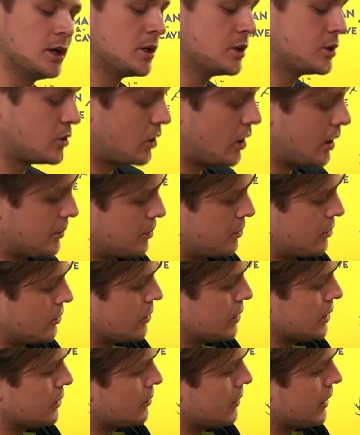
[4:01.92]
type
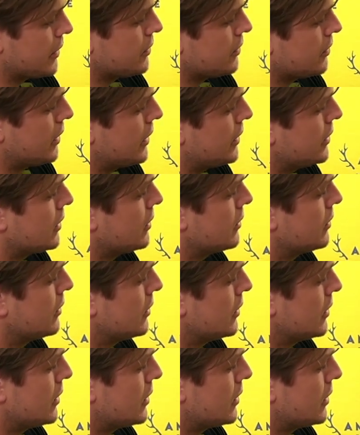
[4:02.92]
30 regulator
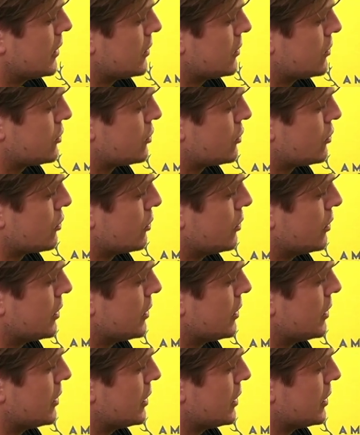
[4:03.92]
and screw it
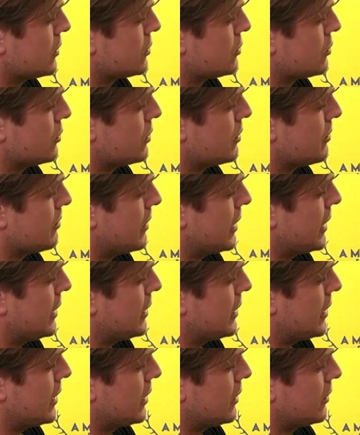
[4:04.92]
into the main
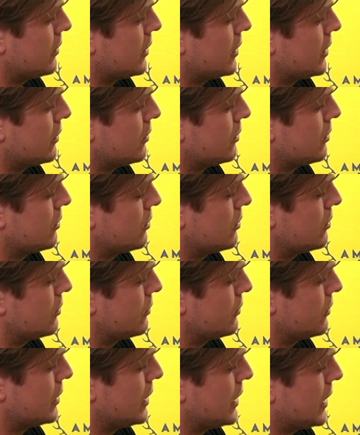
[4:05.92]
outlet
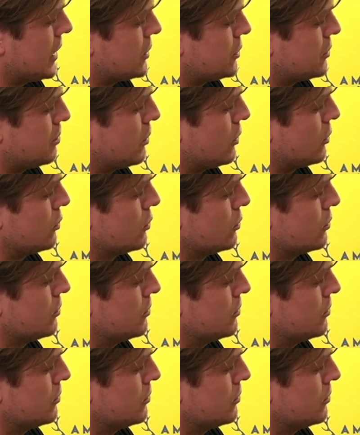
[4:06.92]
of the gas bottle.